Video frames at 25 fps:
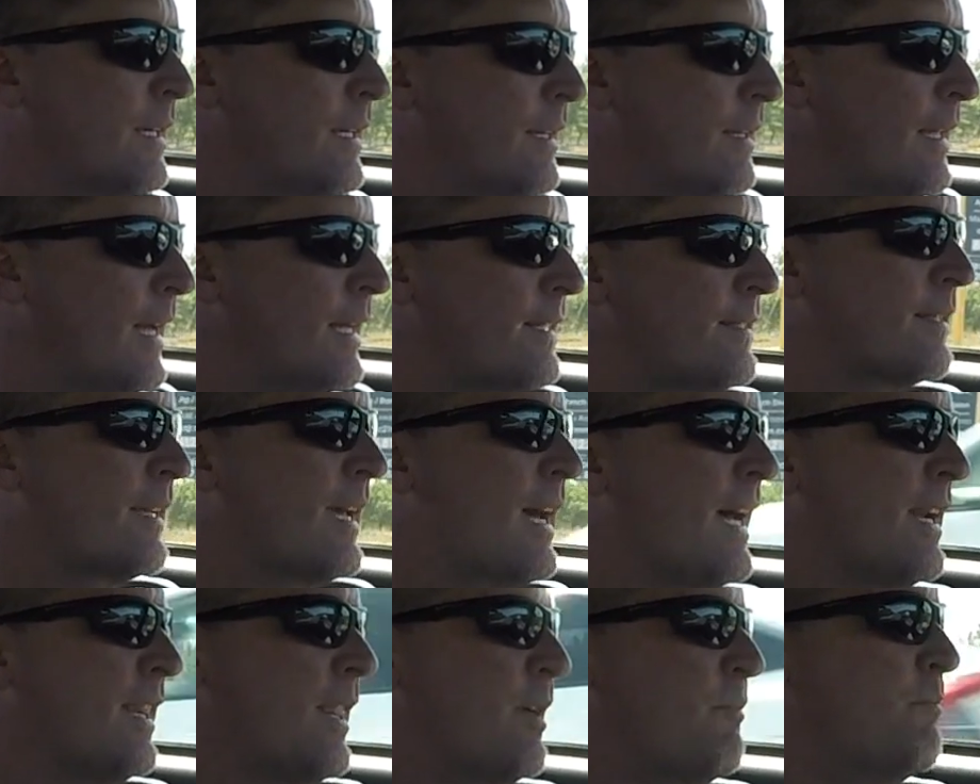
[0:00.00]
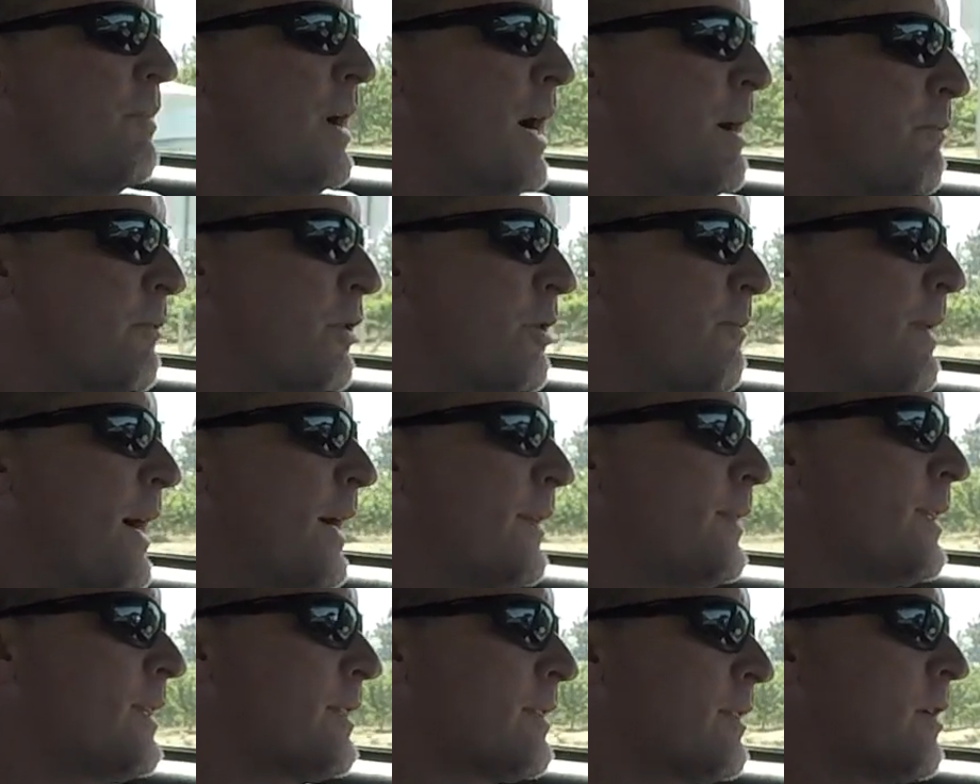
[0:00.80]
that's kind of the bummer
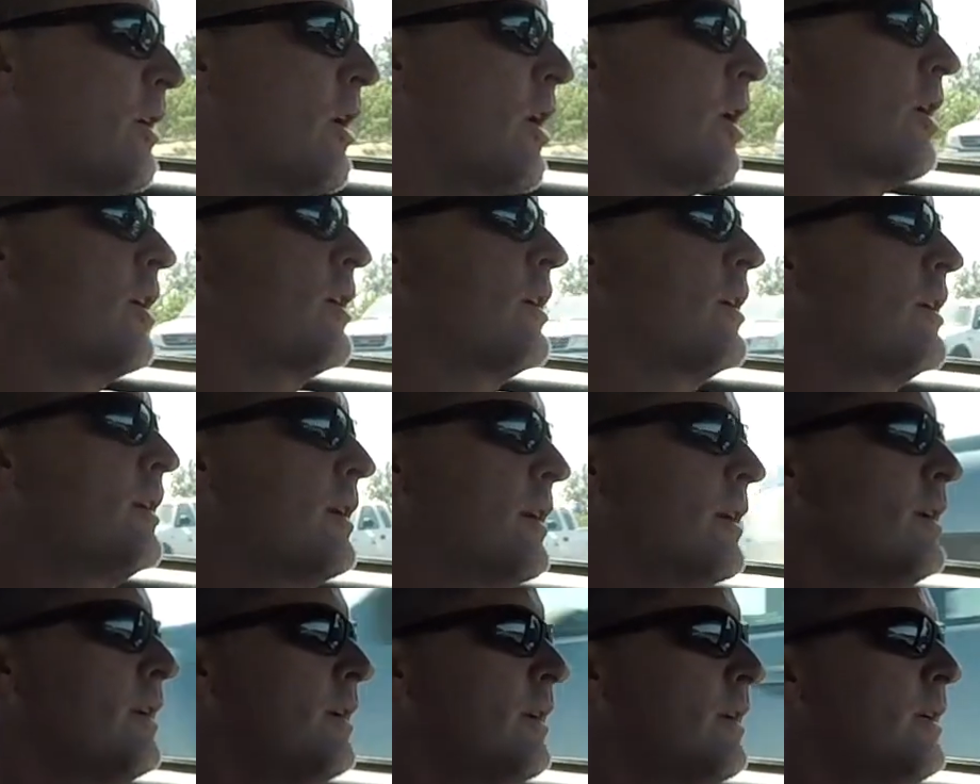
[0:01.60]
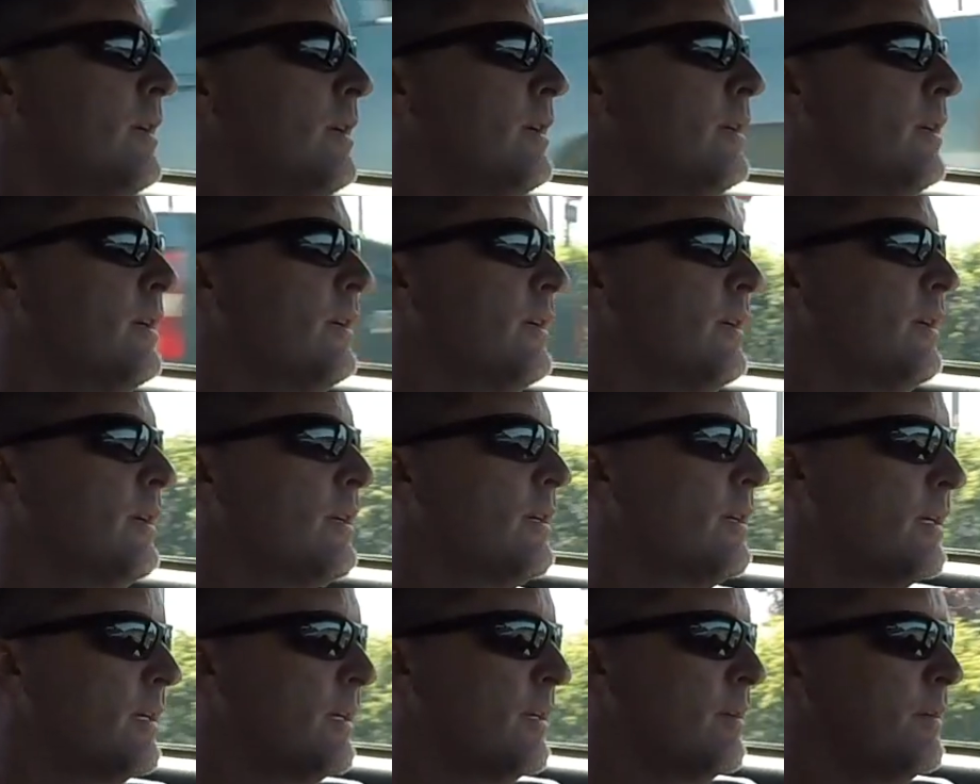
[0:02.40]
about this car.
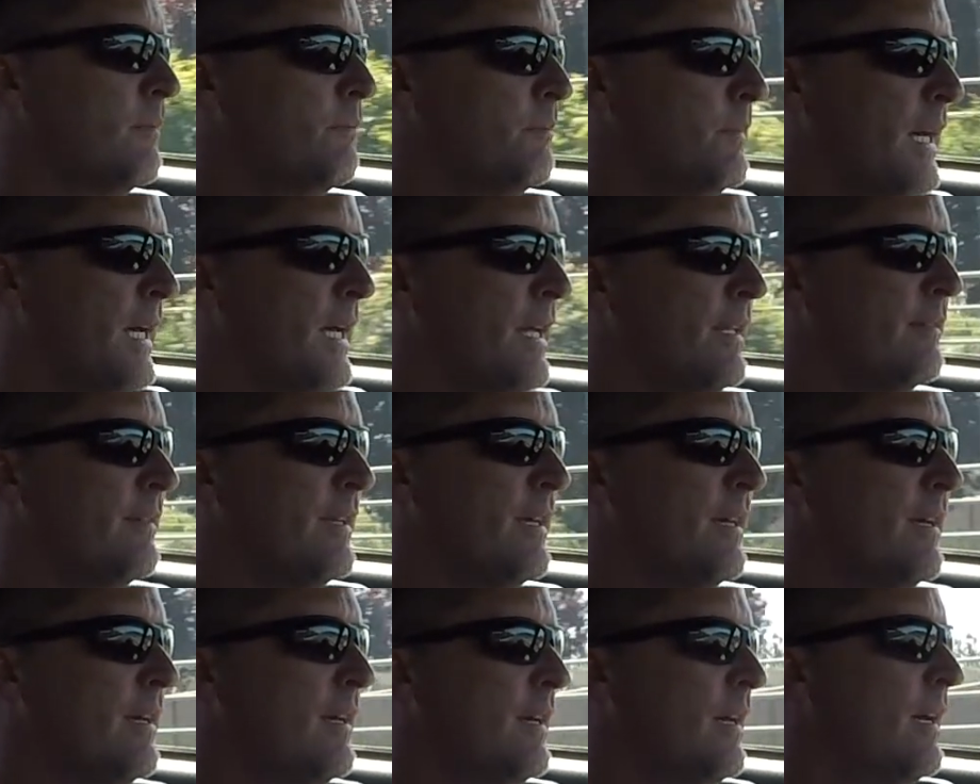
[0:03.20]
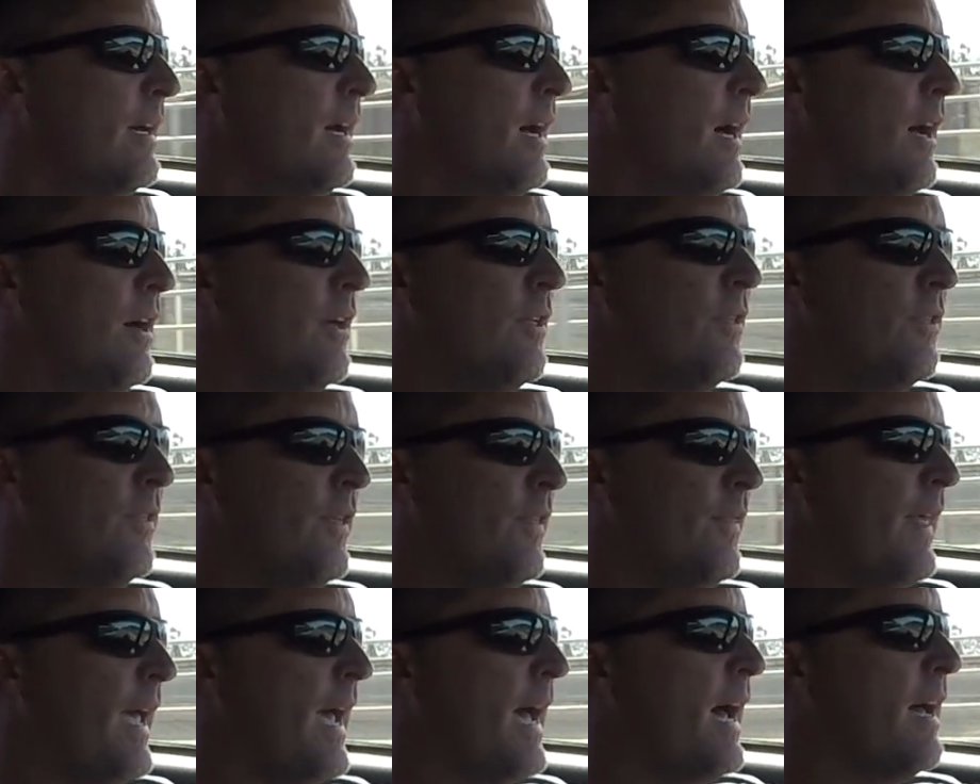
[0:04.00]
But other
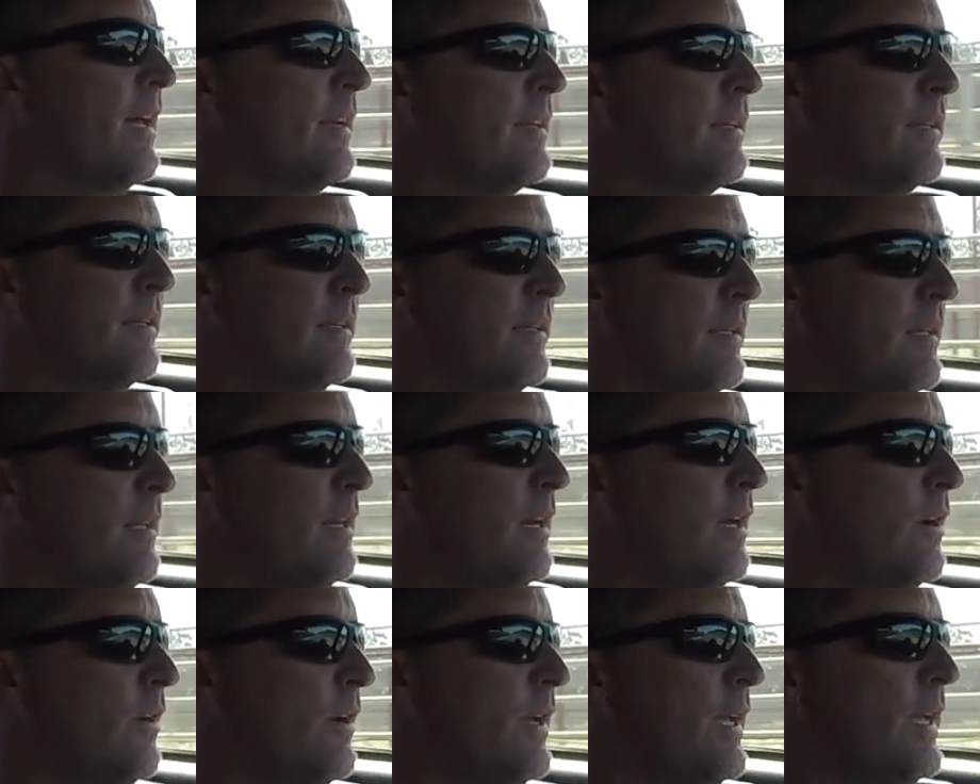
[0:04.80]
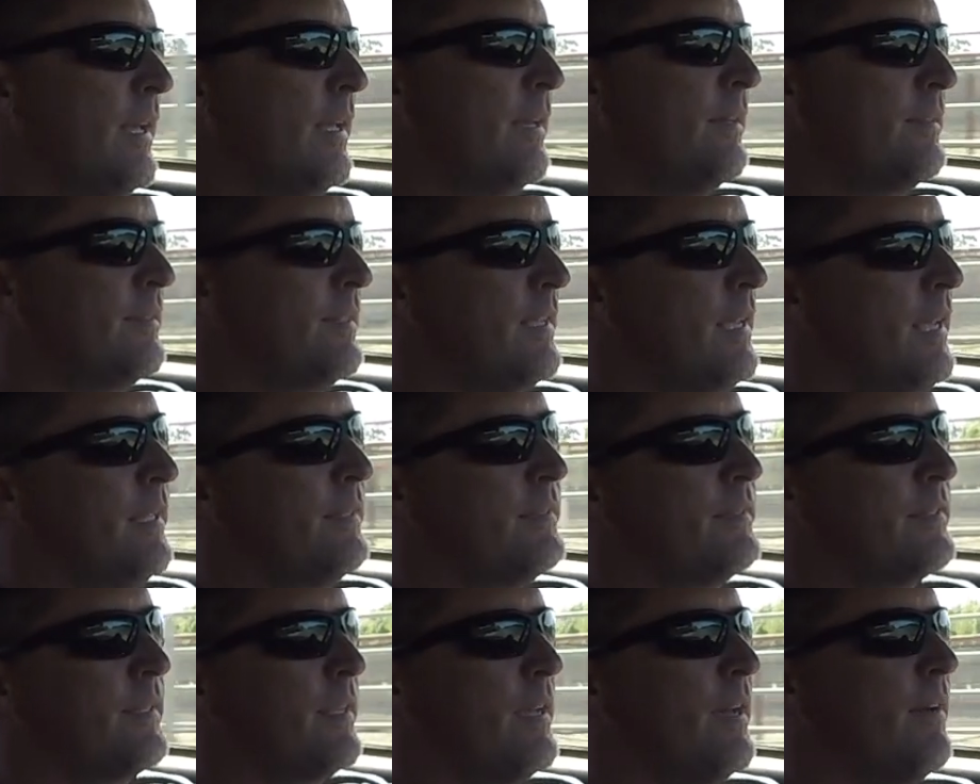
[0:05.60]
than that, you know, it's,
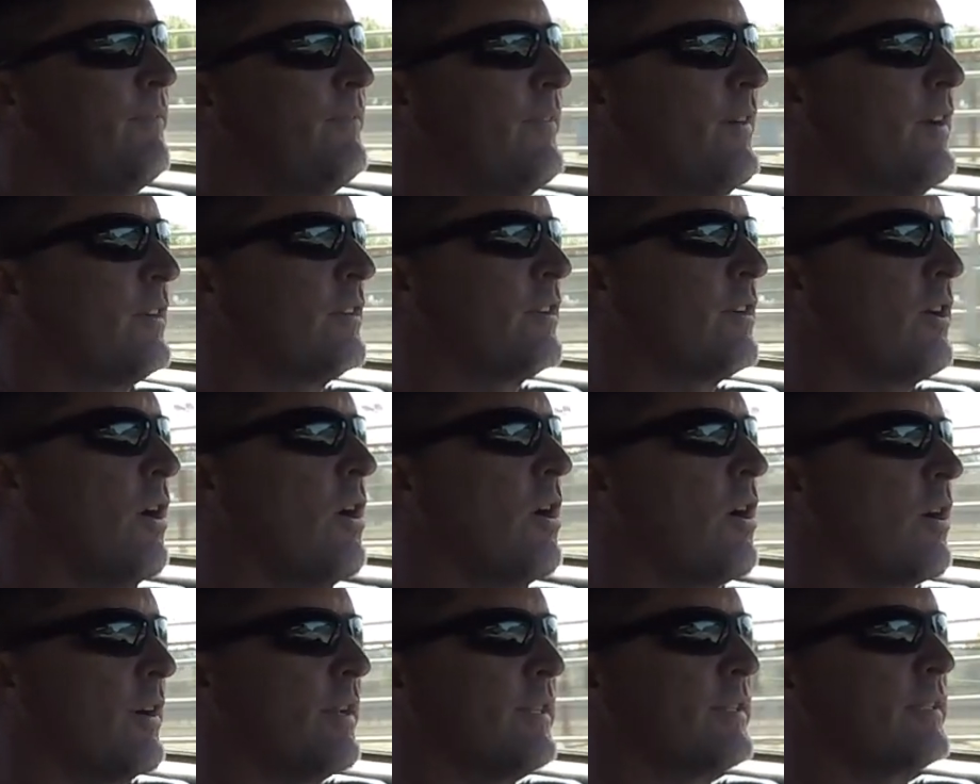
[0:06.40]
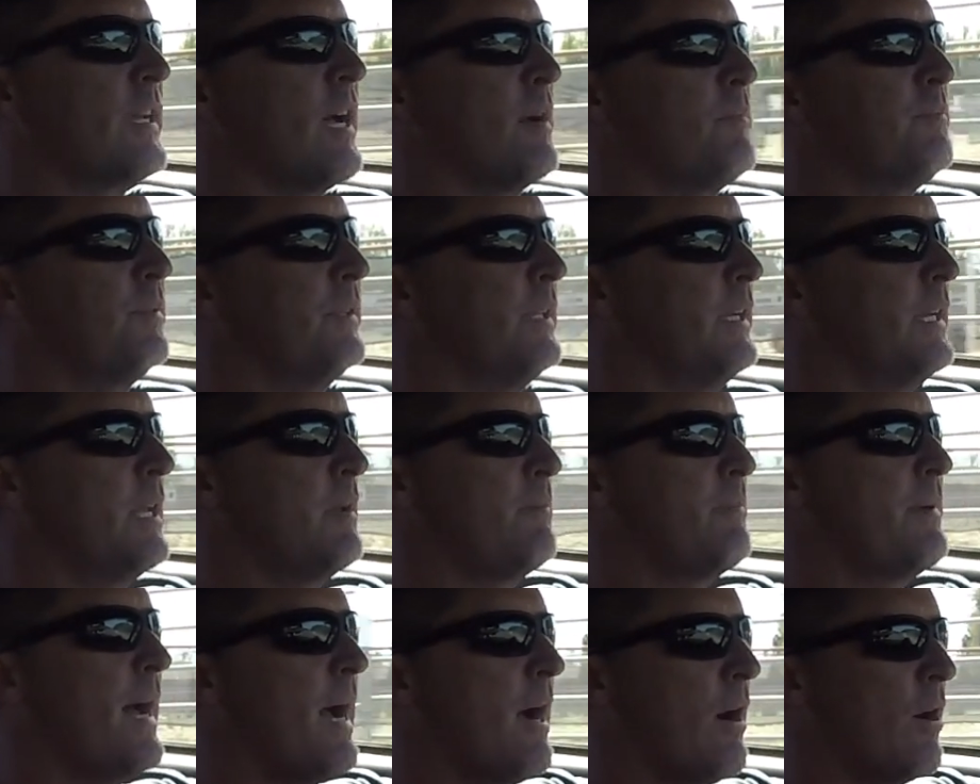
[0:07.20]
it's a fun car and it's got plenty
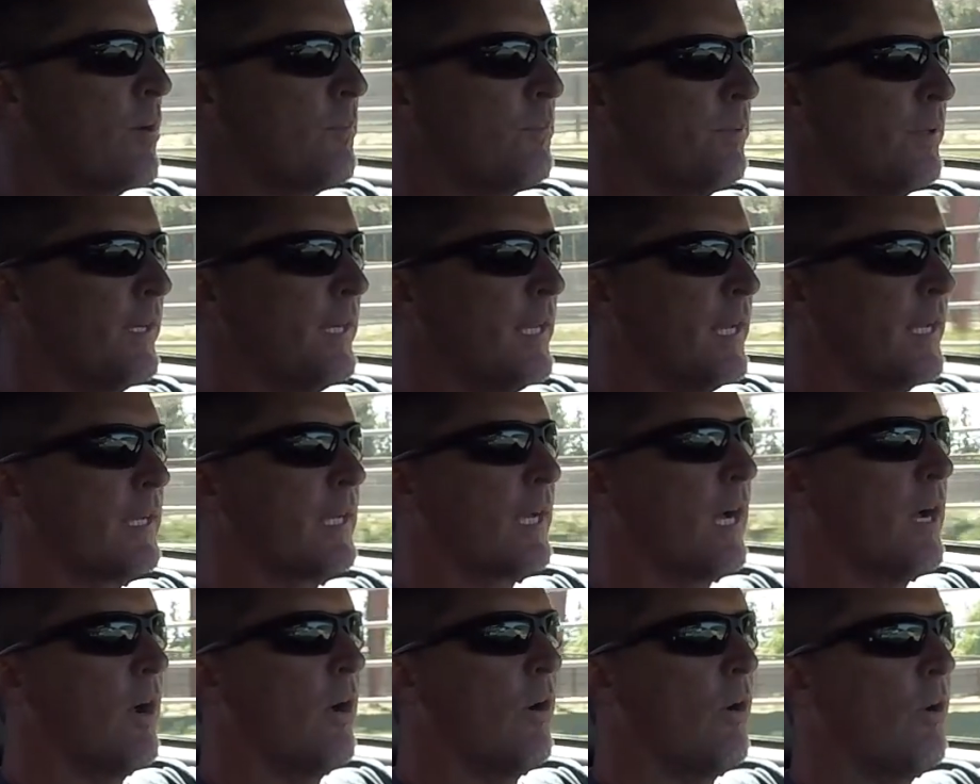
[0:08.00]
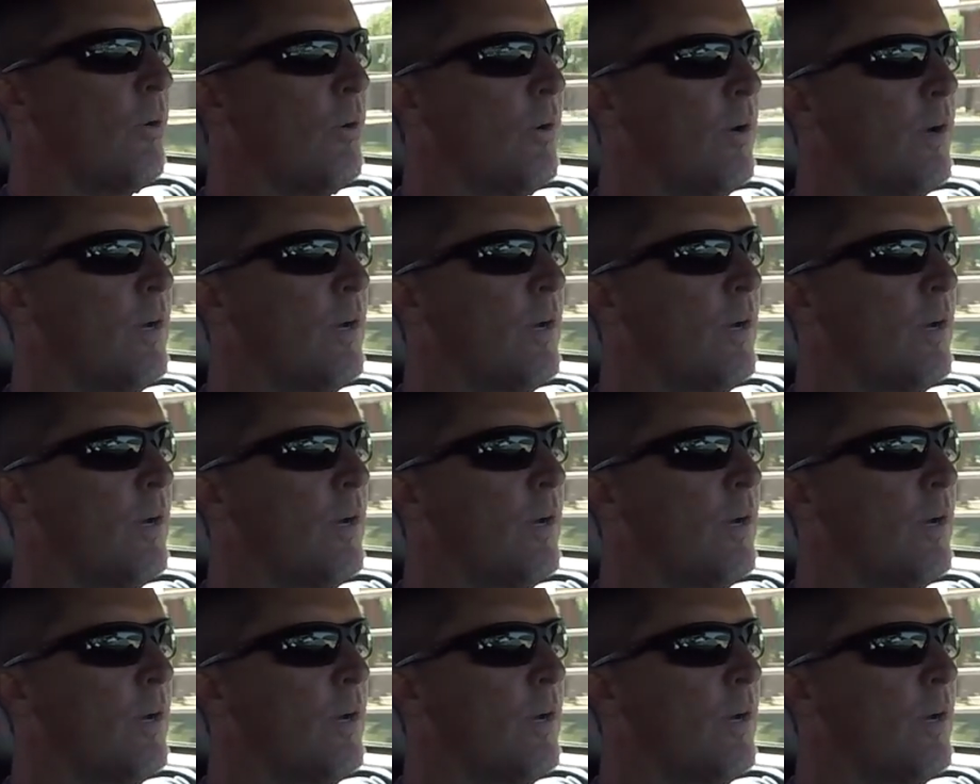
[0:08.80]
of power, plenty of go.